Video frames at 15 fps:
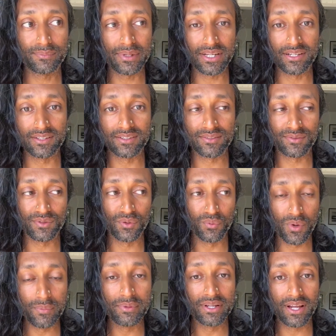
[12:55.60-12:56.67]
Because the
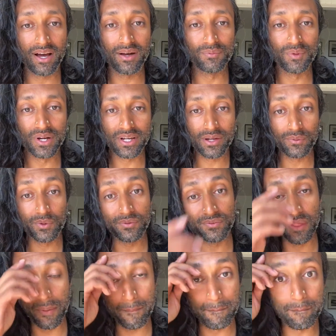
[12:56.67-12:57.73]
women that I'm working
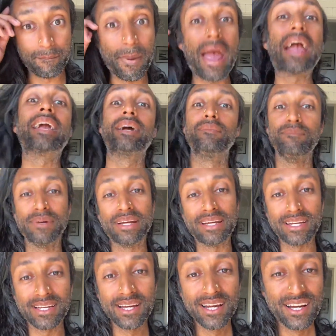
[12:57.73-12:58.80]
with, they're begging
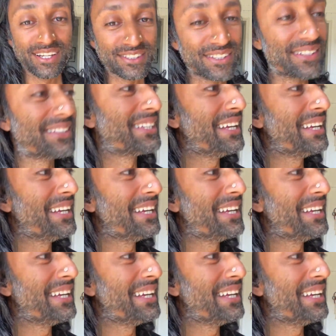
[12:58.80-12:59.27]
me to